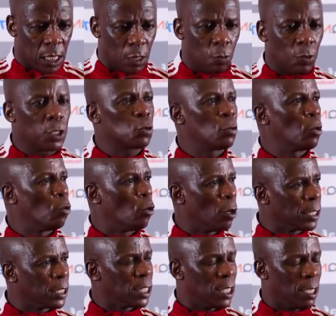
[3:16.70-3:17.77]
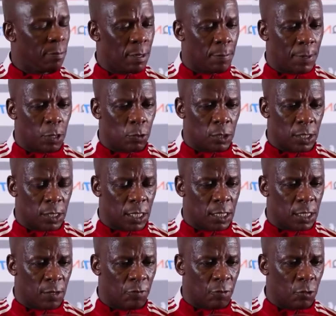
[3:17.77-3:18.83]
which we warned them about,
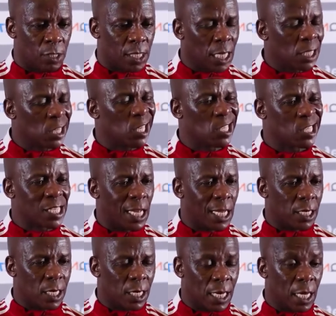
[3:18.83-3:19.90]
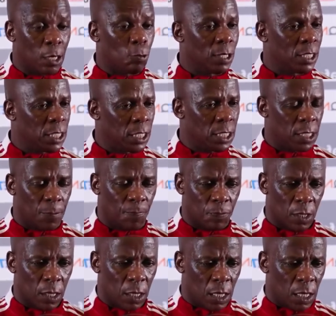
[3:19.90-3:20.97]
that if you take things lightly like we did,
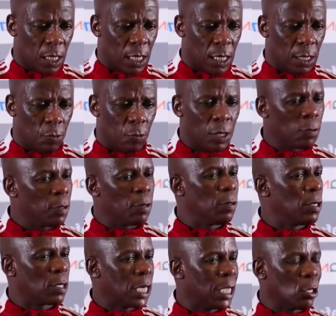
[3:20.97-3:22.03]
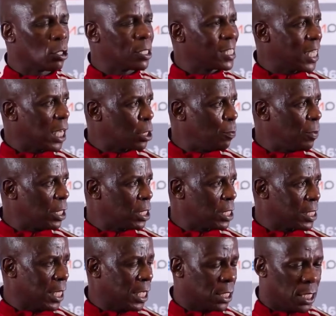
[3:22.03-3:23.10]
we cannot start
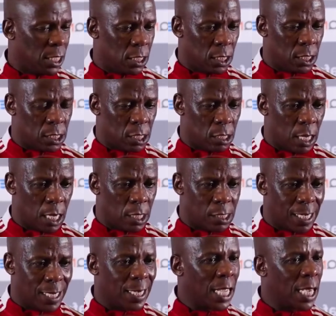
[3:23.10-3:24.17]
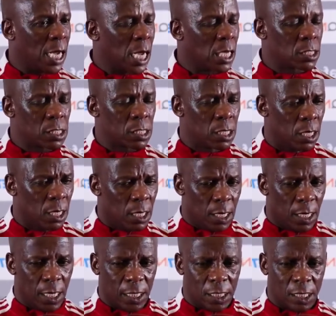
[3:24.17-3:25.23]
matches like that. It's unlike us.
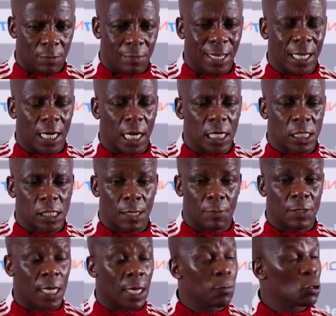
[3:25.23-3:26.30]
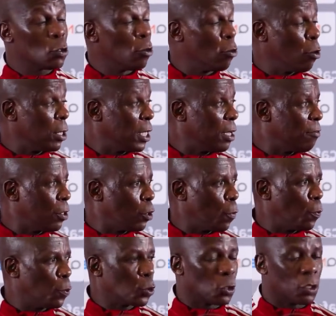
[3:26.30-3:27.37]
A team like us, sometimes you don't have an
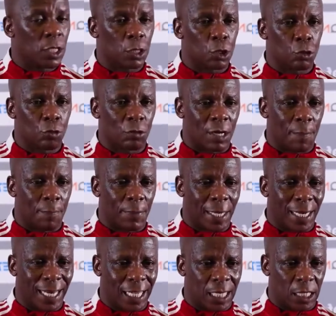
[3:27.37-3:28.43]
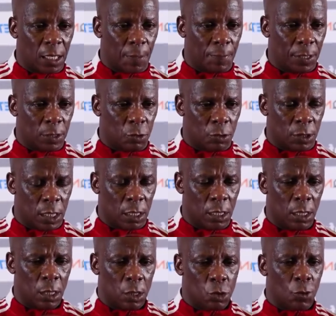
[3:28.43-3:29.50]
opportunity to come back like it happened today.
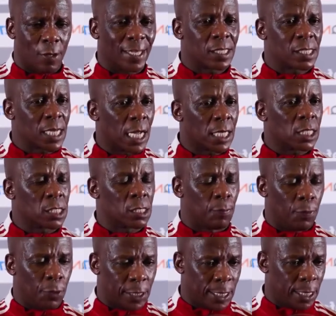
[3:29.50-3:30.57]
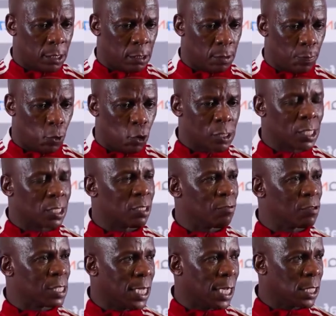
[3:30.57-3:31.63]
So a start is important.
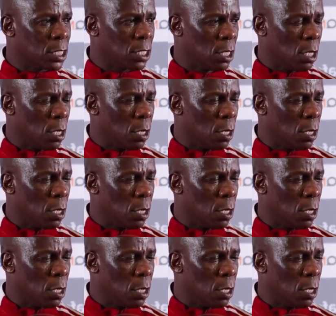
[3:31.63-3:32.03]
Positive start